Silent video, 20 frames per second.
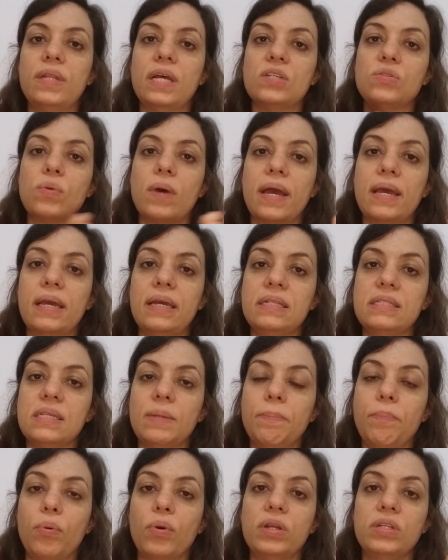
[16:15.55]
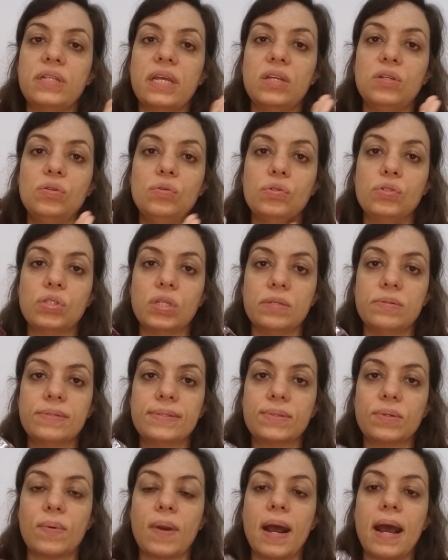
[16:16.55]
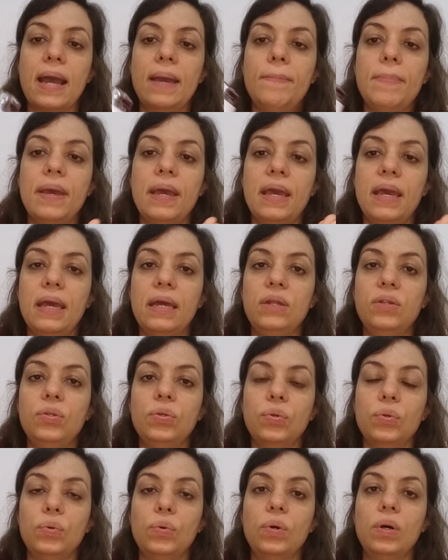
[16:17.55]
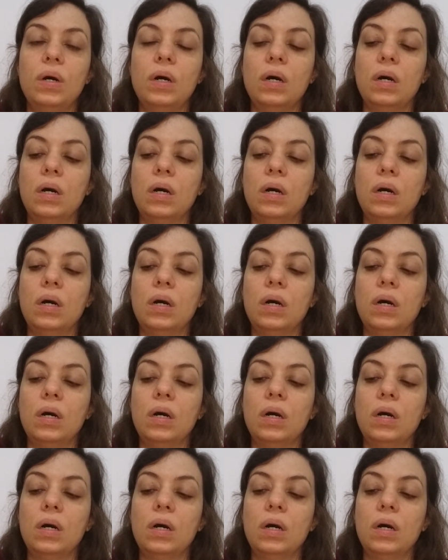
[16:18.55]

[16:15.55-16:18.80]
That's why it's important that you subscribe and you